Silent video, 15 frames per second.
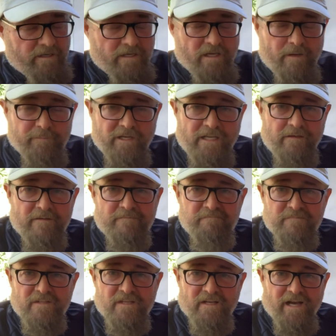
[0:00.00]
a company.
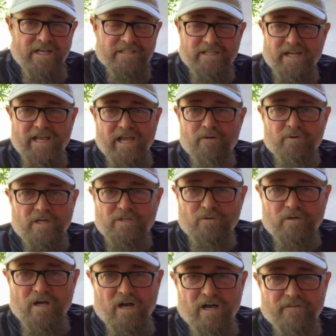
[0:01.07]
I said, hey, I want to do
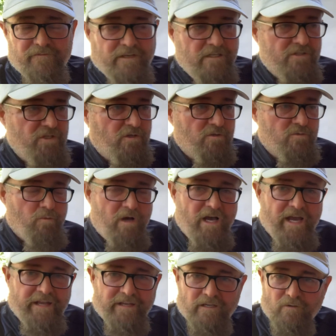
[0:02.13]
coffee, and she goes,
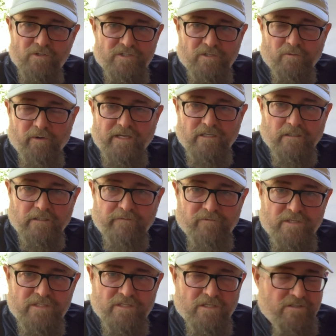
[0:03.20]
why? And I go, it's a great
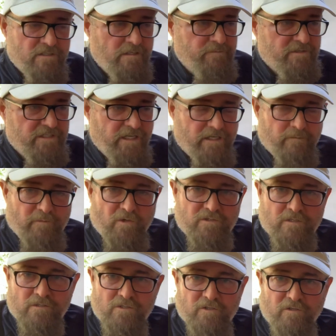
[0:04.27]
delivery system, second most
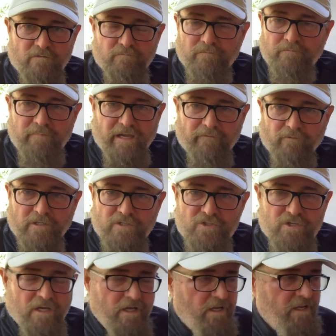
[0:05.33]
consumed
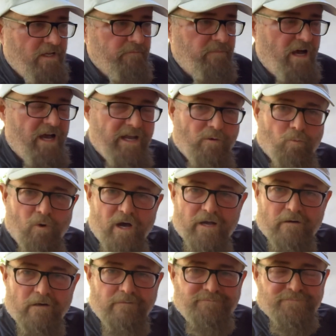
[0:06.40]
beverage behind
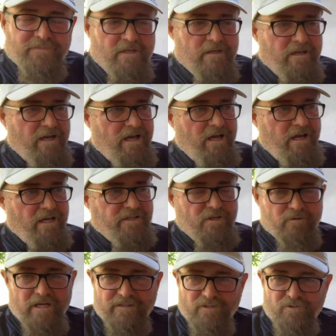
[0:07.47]
water. You
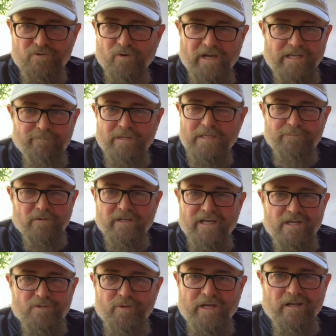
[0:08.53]
don't have to train people how
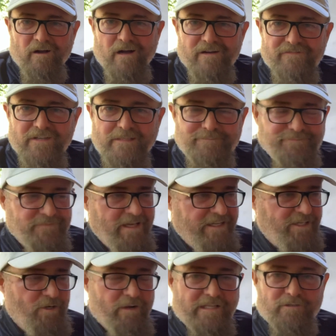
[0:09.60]
to drink coffee.
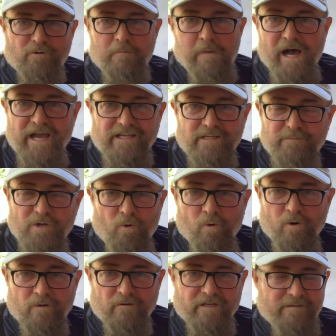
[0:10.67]
You don't have to remind them to
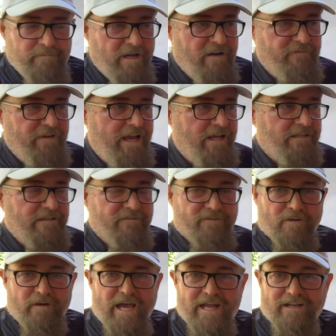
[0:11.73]
order it. Matter of fact, if
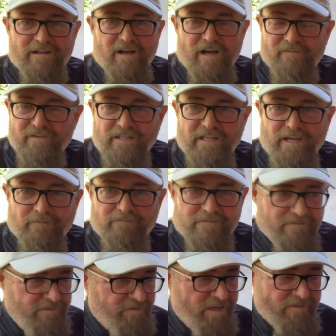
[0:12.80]
they're out of coffee,
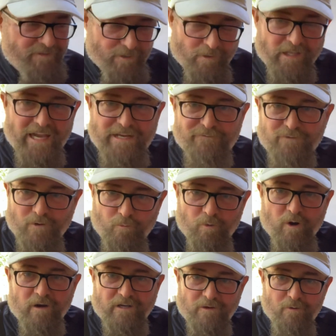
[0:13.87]
they're late for
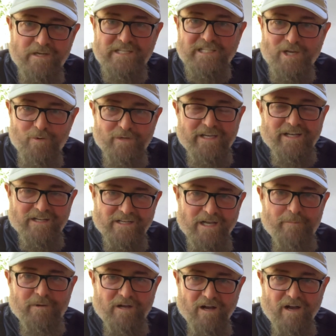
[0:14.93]
work going to go get a
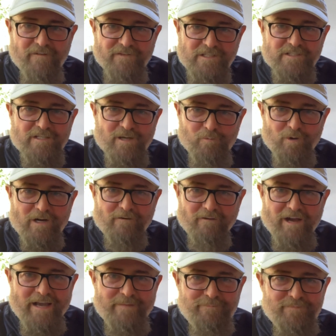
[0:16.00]
cup of coffee somewhere,
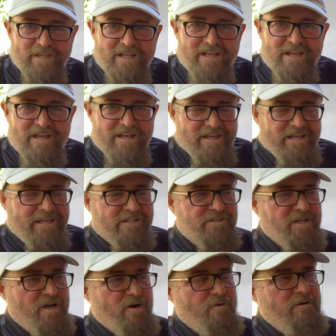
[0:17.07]
right? And
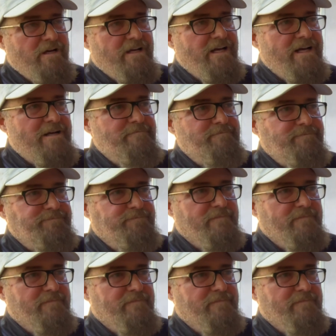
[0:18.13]
so